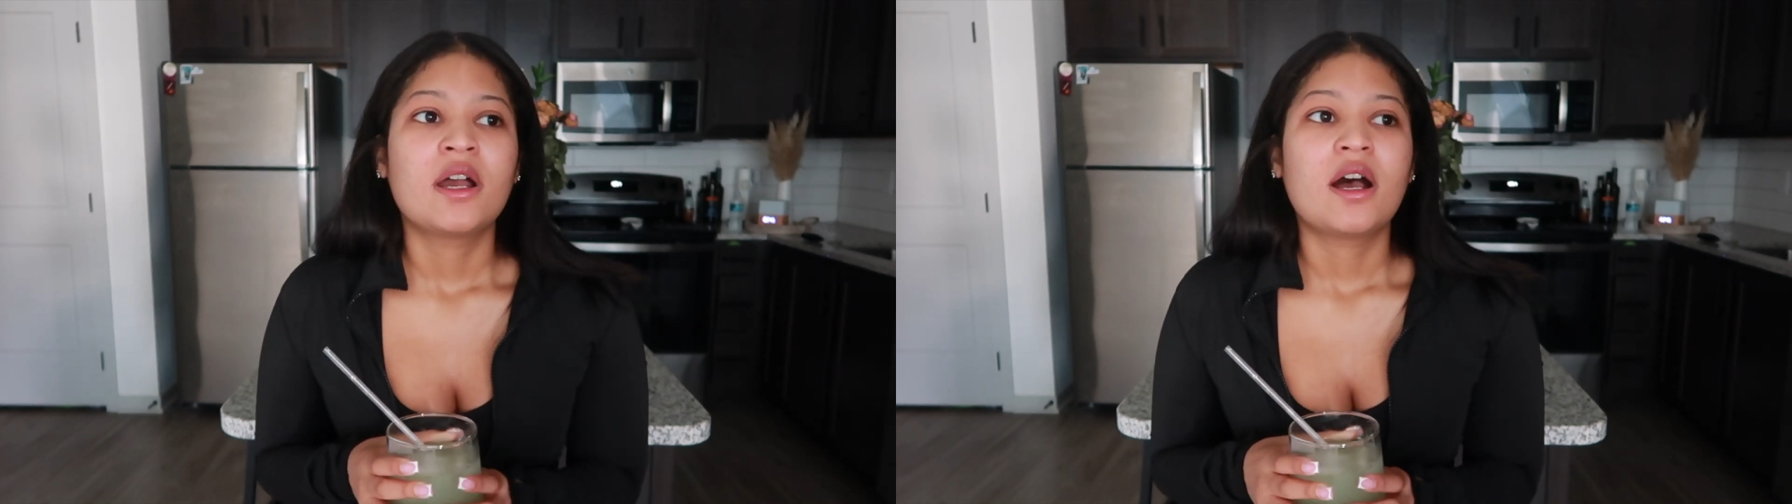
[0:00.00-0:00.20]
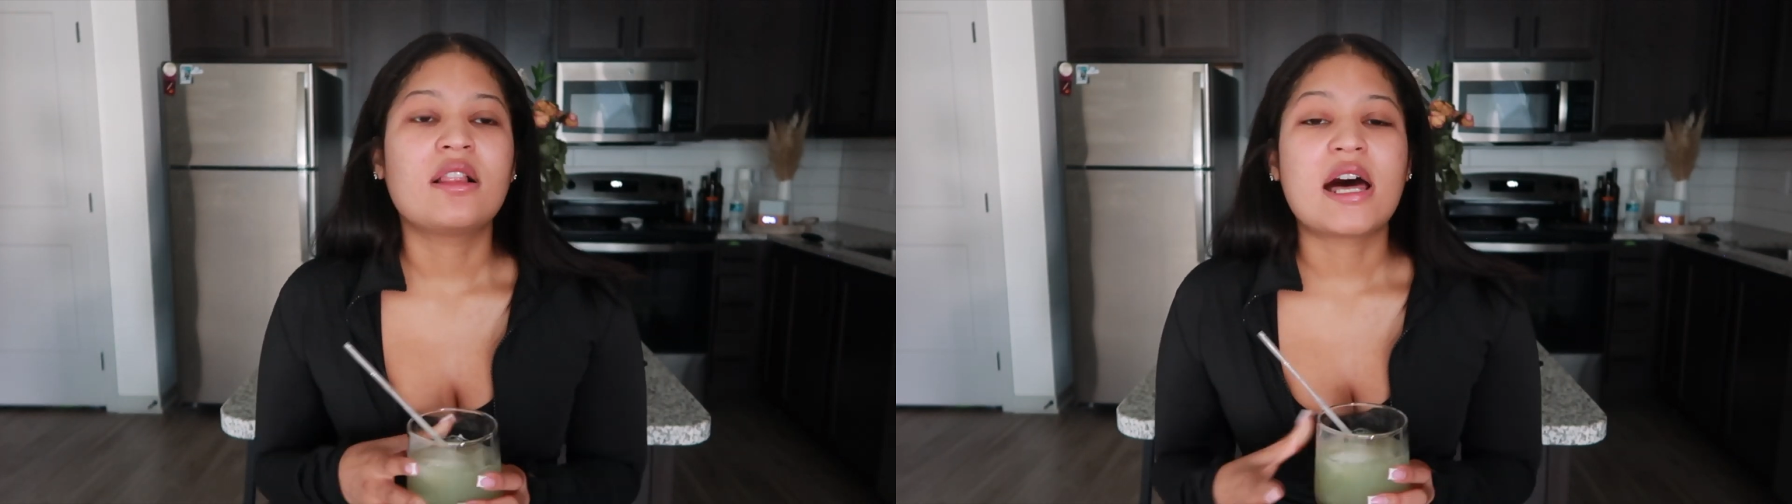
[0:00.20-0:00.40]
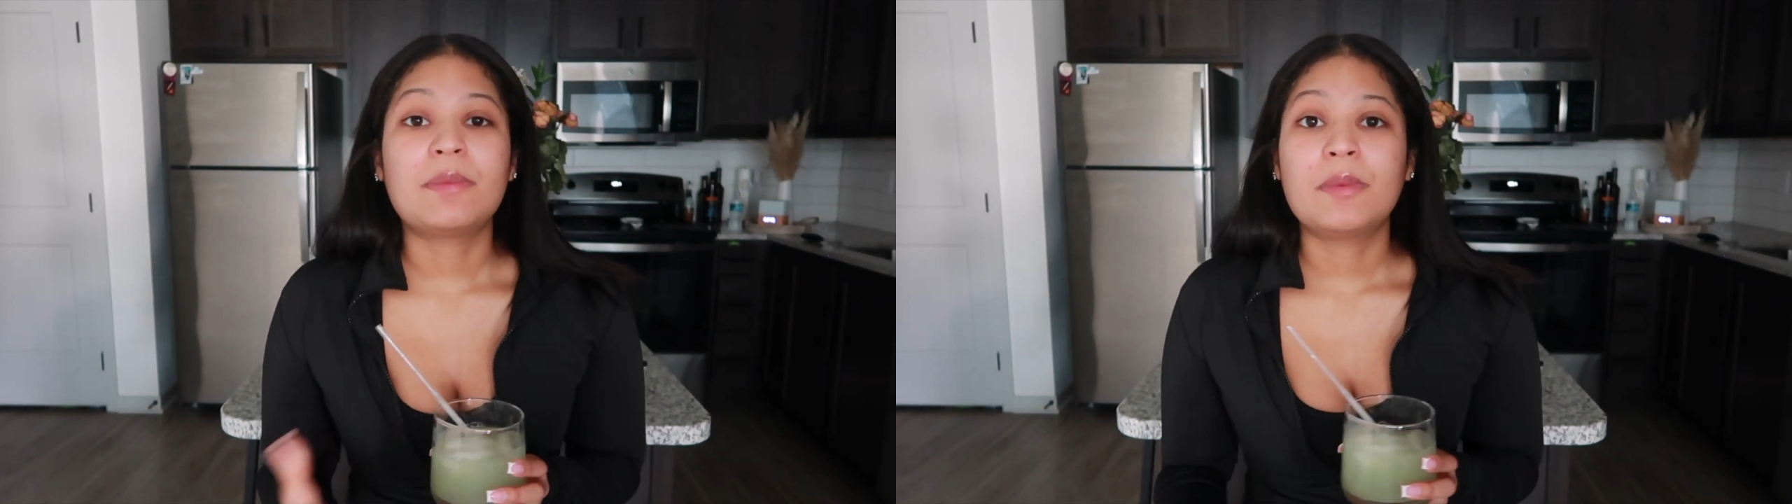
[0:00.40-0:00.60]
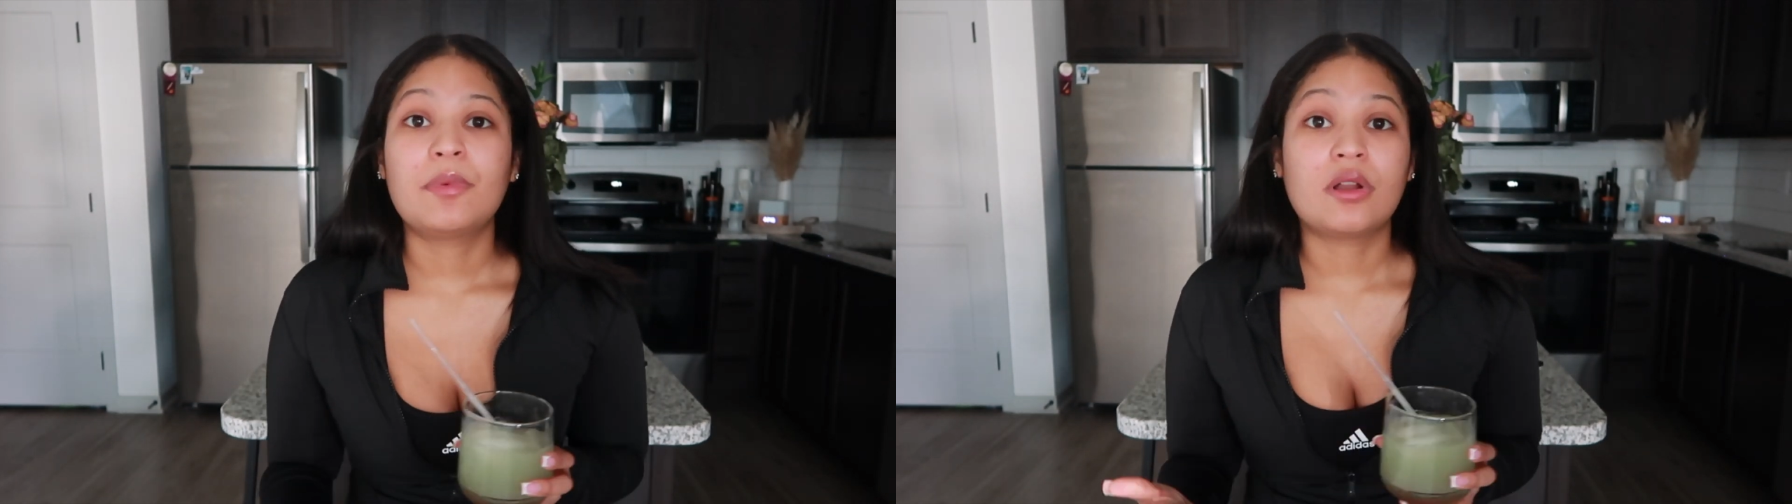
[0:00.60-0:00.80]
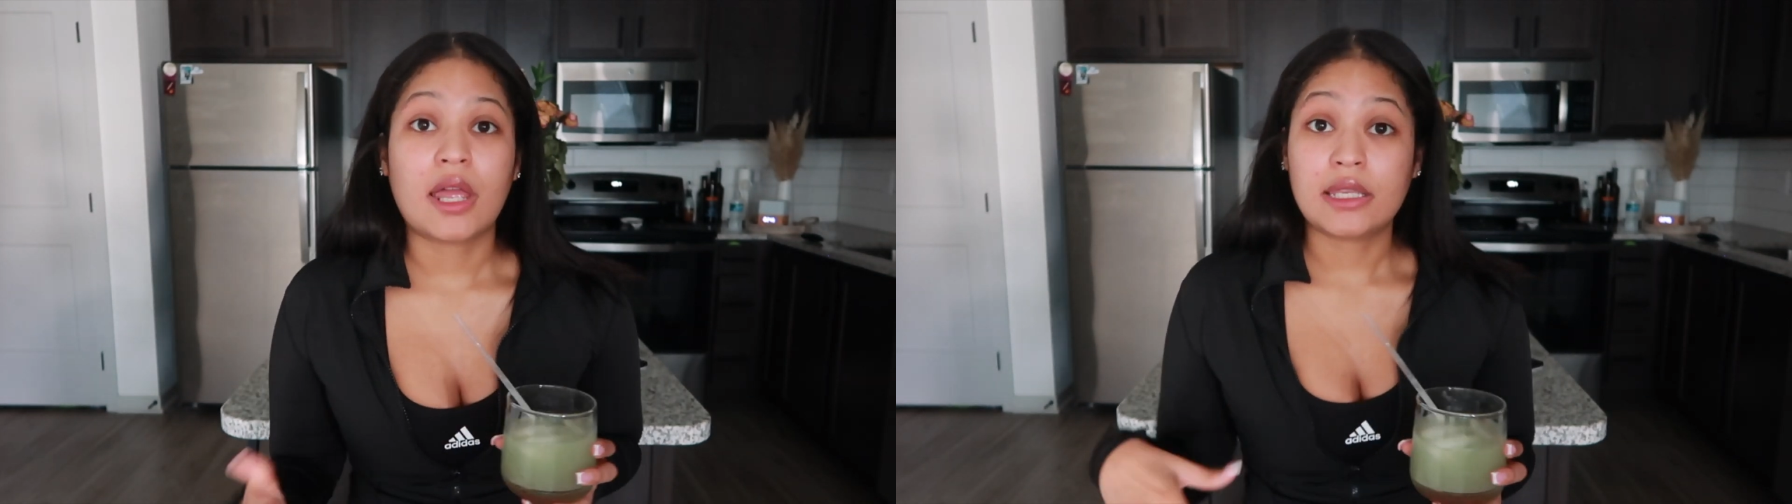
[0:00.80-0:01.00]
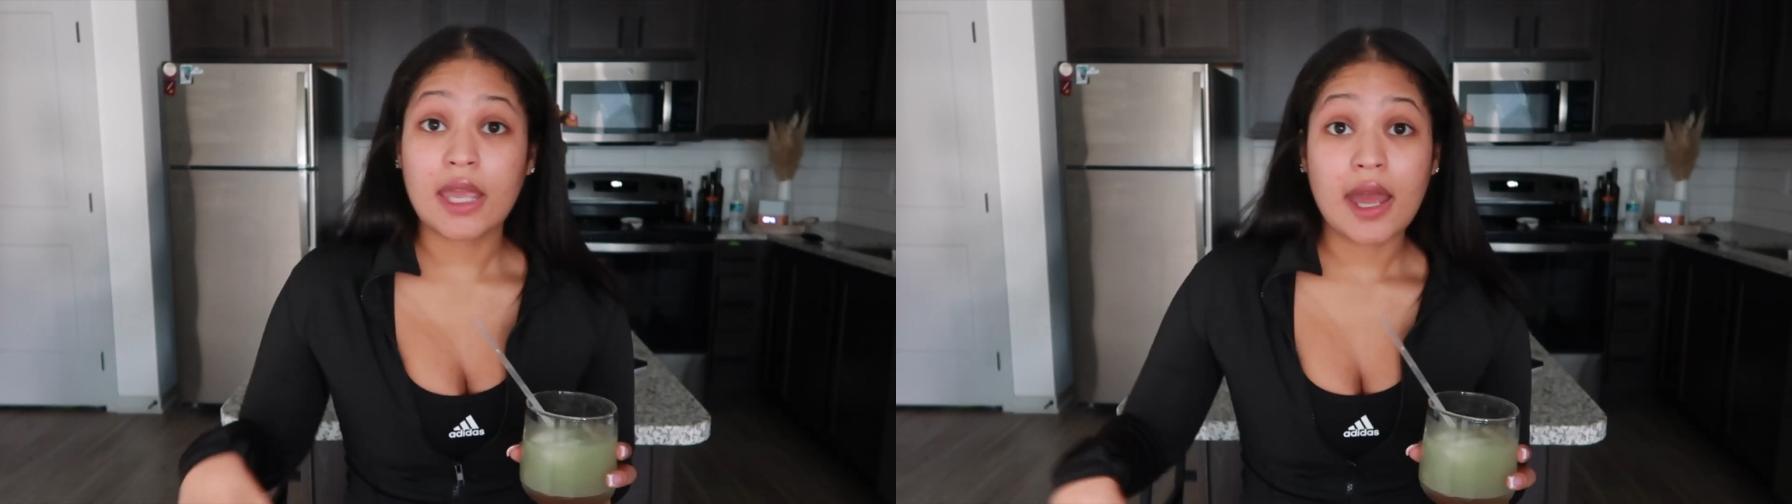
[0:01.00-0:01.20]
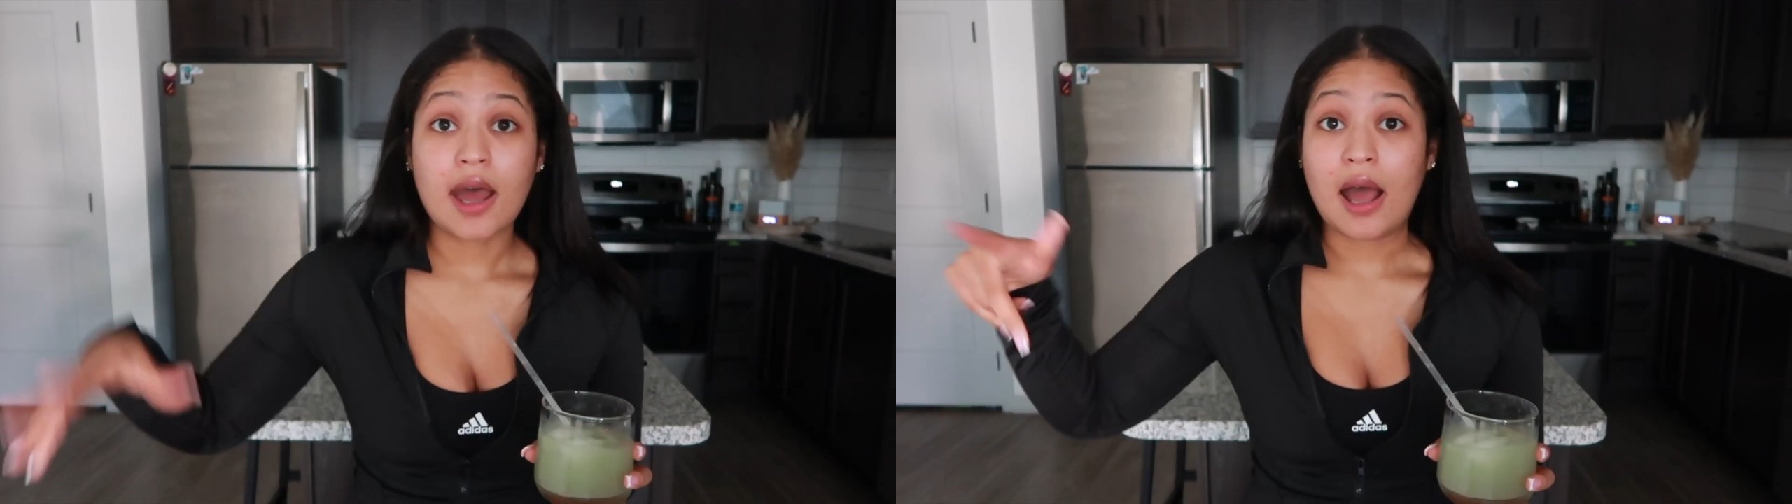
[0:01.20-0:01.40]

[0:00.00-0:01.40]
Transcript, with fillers: a lot of people are like, yeah,